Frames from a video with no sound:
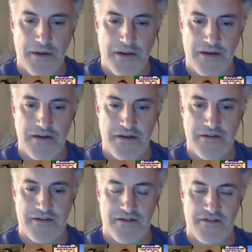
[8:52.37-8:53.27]

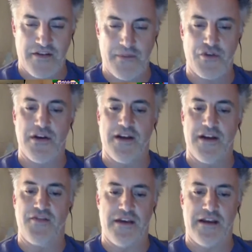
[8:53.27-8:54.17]
It to some degree, I
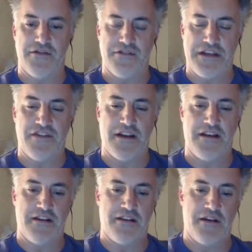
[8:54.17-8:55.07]
see that
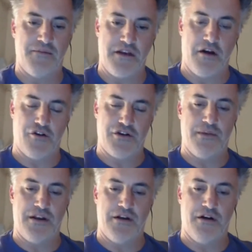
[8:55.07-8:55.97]
alleviating them the
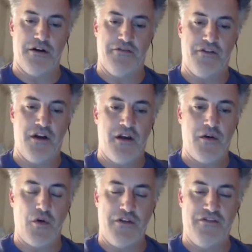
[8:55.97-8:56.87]
argument of
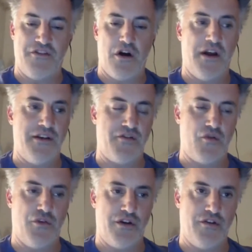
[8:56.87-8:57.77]
if God is
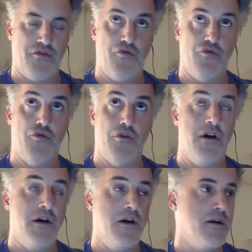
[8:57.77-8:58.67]
going to
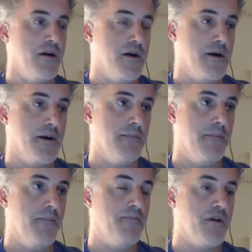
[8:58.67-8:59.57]

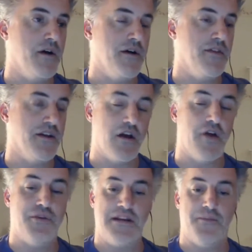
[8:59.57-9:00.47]
that God
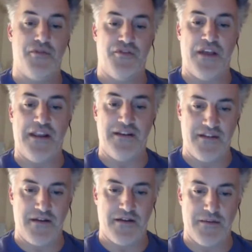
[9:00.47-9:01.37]
would need to
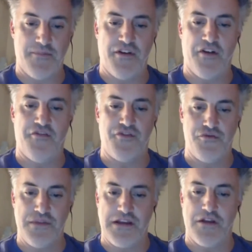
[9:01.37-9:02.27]
present himself to
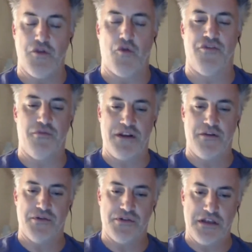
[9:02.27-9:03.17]
me in order for me
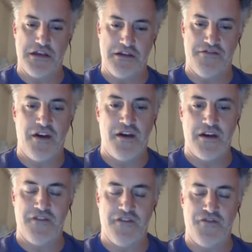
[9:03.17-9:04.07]
to believe.
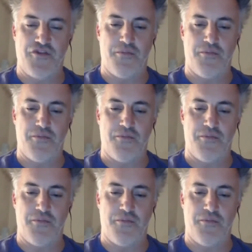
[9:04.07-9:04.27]
If you're